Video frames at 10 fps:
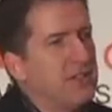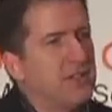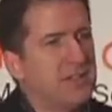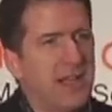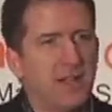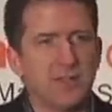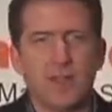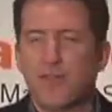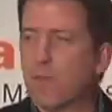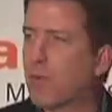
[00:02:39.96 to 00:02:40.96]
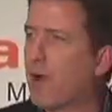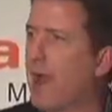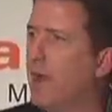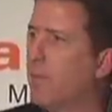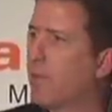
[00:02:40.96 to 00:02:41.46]
the sales of the
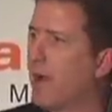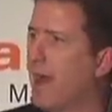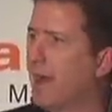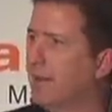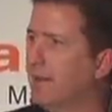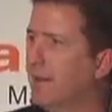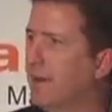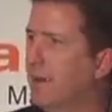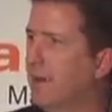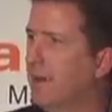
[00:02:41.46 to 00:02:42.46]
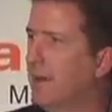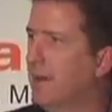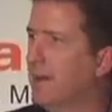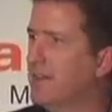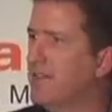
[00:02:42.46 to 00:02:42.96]
prior product?
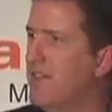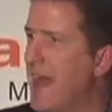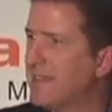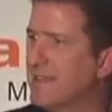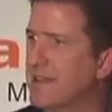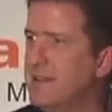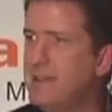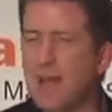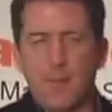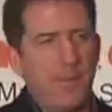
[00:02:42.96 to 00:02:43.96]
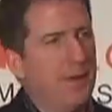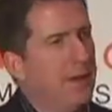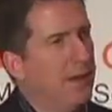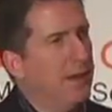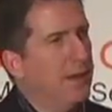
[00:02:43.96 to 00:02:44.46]
Because that's the dip
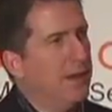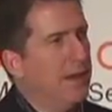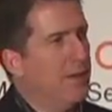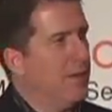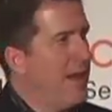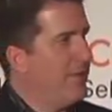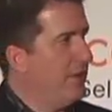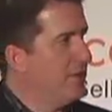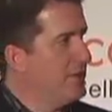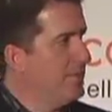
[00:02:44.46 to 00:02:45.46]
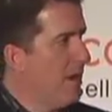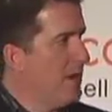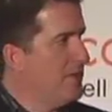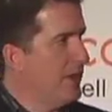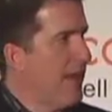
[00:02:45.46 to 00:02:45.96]
in revenues and
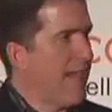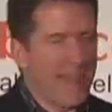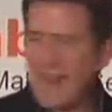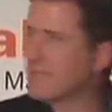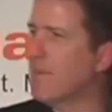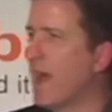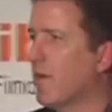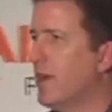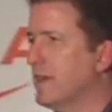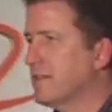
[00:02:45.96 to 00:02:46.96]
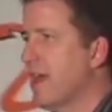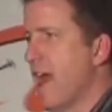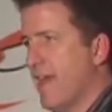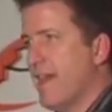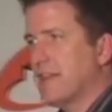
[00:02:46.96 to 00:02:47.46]
margin. That's my risk.
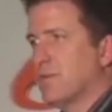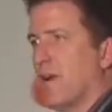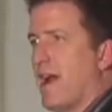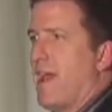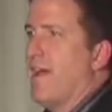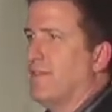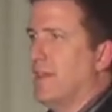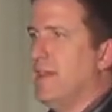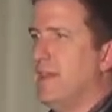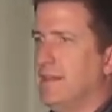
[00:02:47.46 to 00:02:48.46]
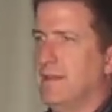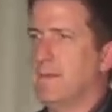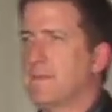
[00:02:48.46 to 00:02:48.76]
That's what I have to eat.